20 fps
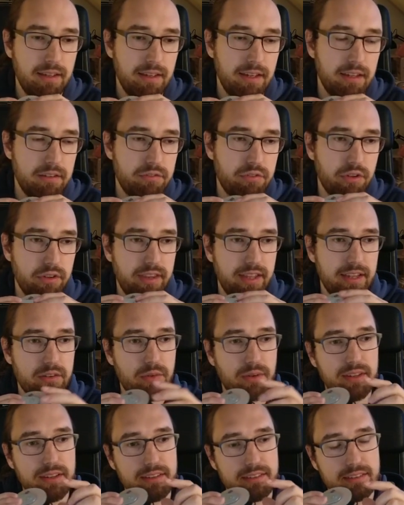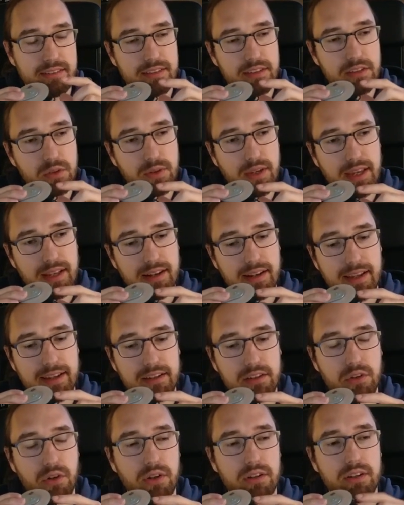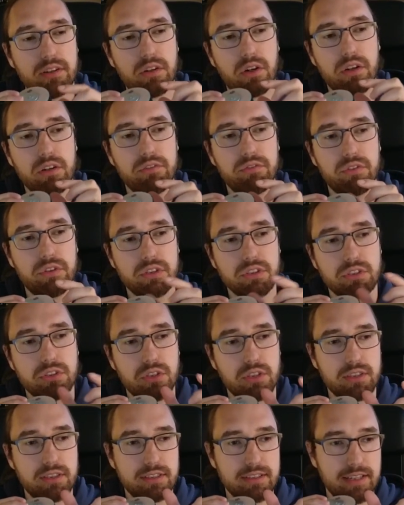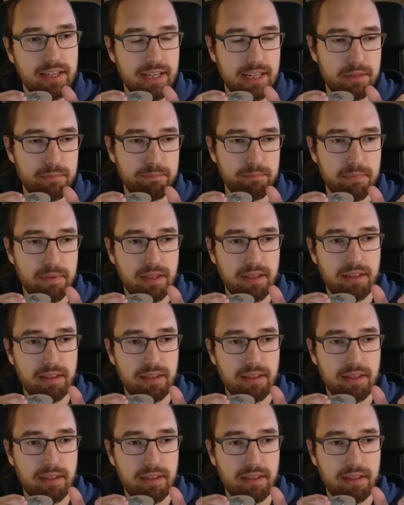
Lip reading: And for that reason, you can like turn it on for a certain time,